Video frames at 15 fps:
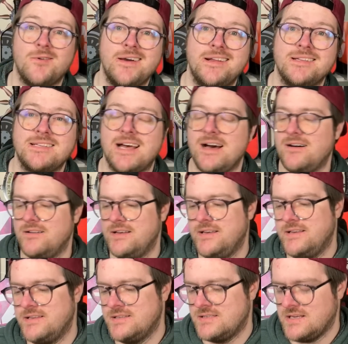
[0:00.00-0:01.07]
way to tell
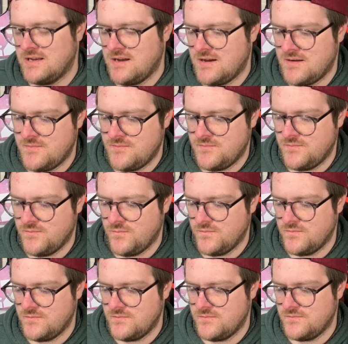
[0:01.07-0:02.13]
is
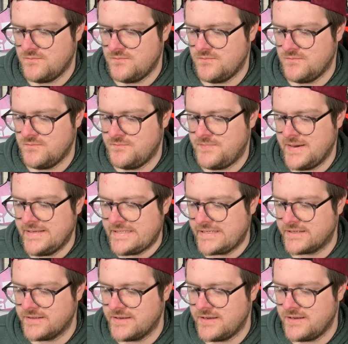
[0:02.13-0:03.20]

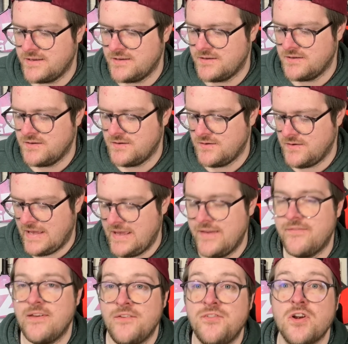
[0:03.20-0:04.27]
basically
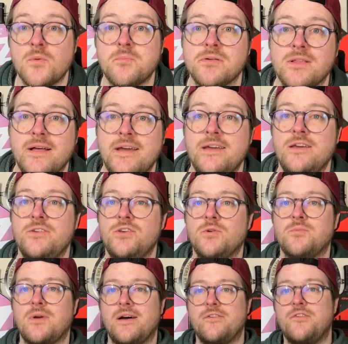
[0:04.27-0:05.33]
if you're playing,
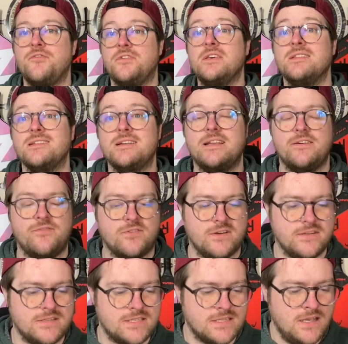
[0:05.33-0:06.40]
you'll probably feel a
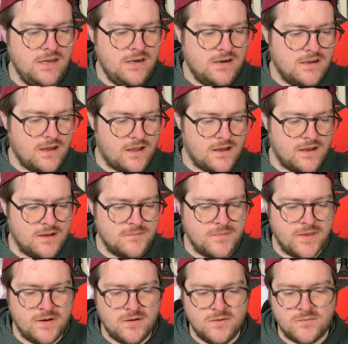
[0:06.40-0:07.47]
difference.
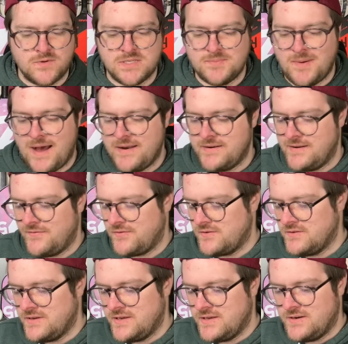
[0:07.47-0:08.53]
It'll respond
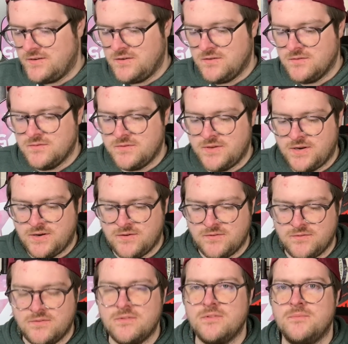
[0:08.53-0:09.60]
differently. It'll, you
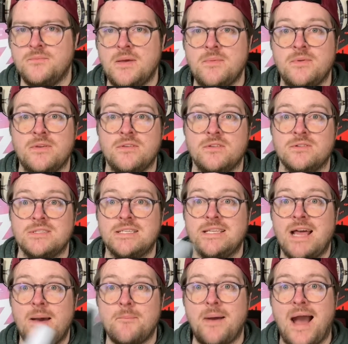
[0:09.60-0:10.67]
know, maybe you'll see
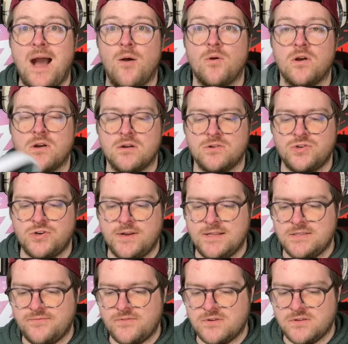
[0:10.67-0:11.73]
that power
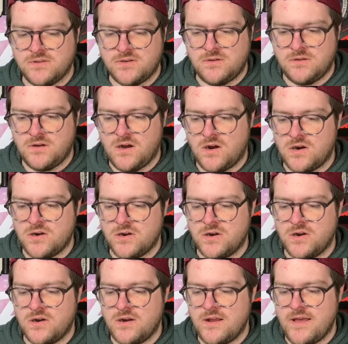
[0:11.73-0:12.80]
transfer a little
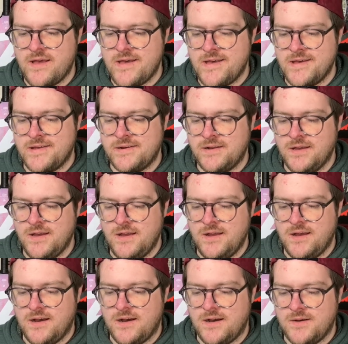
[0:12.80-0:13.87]
harder, and
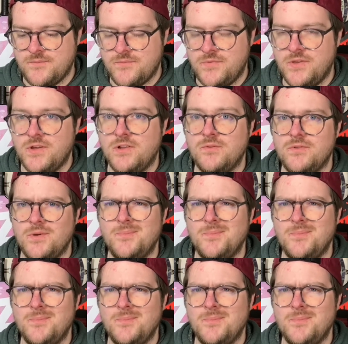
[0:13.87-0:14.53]
you'll